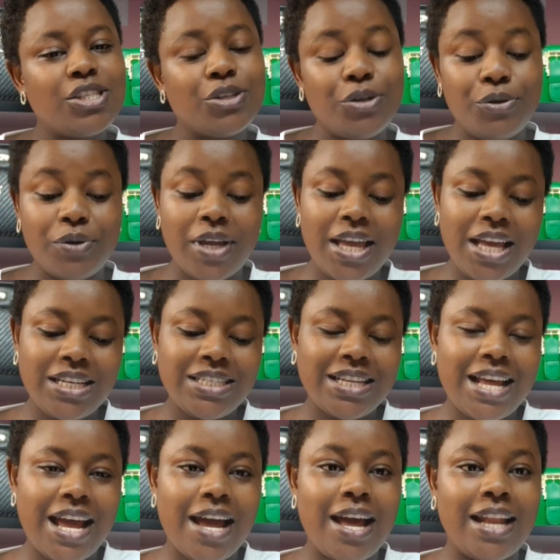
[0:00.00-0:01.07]
So you get
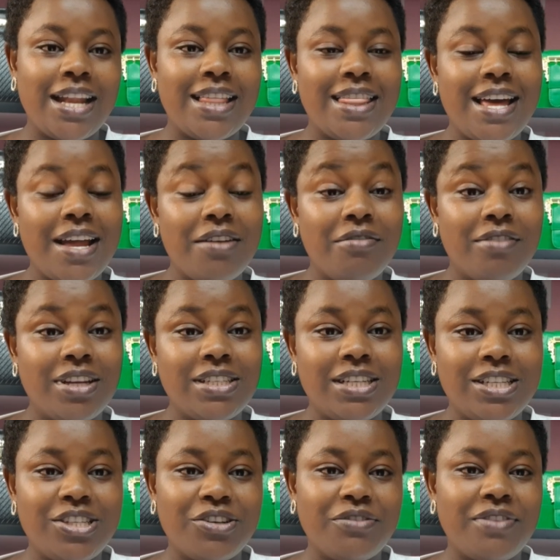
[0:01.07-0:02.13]
another
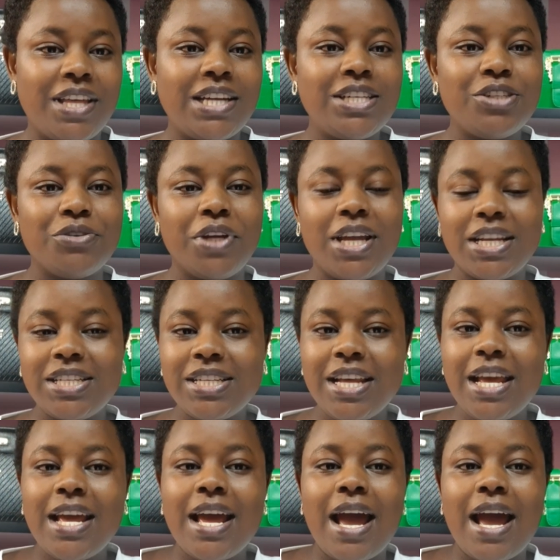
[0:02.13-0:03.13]
advantage of that. You get